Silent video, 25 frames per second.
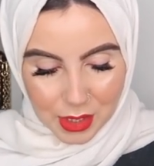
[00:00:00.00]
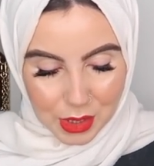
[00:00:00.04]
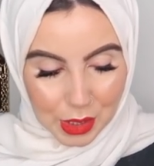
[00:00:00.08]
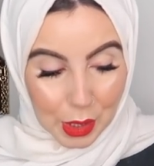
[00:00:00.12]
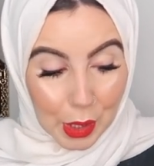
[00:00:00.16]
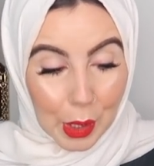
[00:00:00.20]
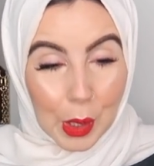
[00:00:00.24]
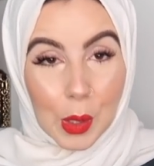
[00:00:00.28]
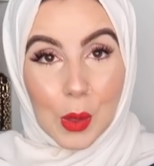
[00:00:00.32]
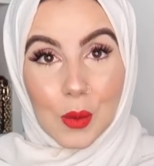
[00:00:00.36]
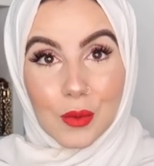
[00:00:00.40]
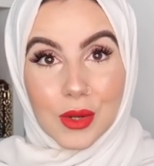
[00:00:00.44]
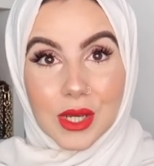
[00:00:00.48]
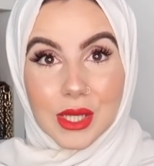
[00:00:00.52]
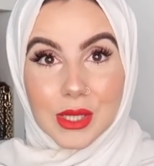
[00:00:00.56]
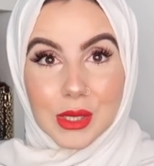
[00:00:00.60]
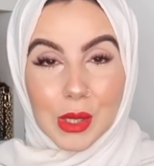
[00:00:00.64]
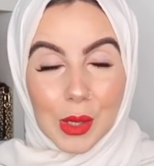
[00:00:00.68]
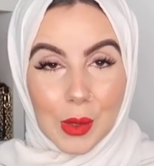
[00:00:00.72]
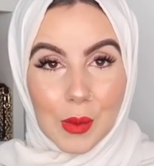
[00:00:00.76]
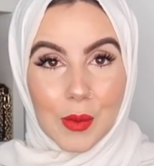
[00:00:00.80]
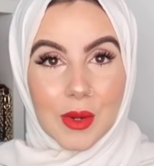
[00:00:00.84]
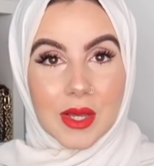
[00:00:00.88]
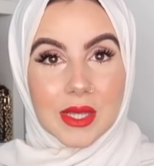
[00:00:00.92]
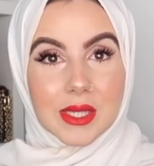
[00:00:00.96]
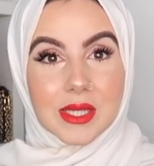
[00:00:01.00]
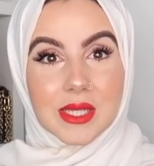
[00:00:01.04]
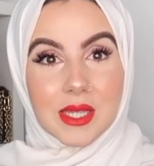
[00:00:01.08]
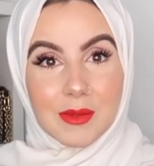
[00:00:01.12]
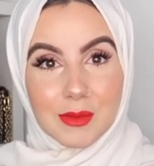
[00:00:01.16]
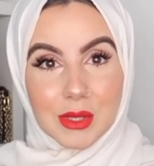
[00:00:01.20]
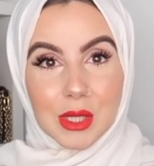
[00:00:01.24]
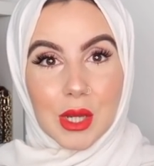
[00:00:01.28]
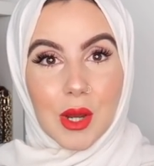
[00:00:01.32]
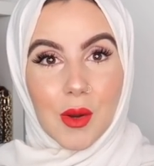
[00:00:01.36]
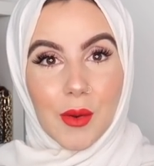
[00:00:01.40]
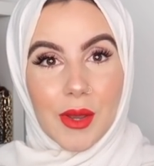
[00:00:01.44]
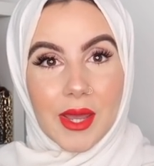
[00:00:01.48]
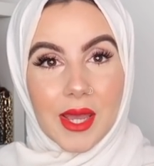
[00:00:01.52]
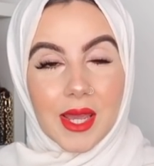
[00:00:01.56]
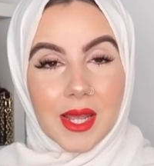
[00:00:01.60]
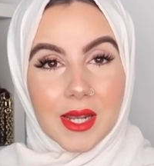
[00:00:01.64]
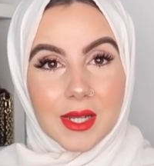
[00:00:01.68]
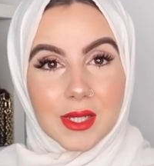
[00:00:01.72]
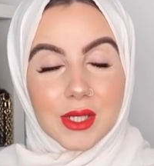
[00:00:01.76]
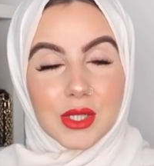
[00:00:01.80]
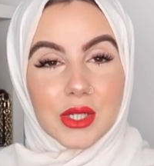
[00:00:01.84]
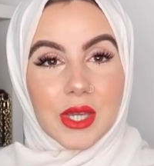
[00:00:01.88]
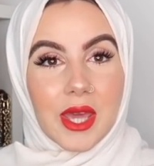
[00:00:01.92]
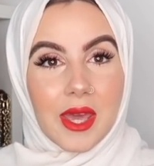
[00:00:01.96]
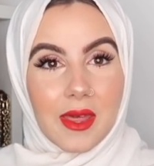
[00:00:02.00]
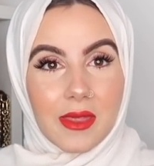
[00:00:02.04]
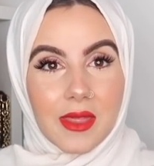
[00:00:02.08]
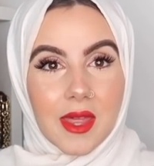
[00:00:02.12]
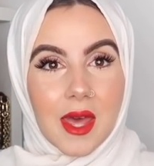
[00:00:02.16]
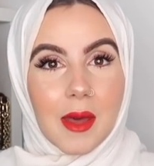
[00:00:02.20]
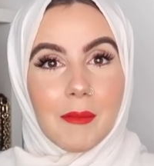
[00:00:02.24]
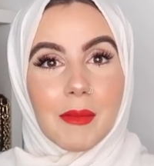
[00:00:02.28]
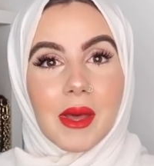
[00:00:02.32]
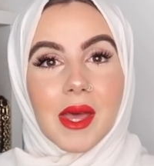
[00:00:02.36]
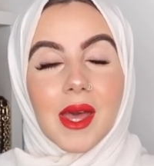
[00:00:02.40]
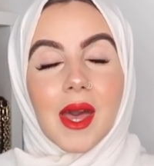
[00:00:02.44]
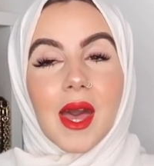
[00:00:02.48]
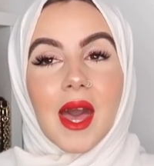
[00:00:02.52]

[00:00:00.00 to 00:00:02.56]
So I always seem to go in to get them.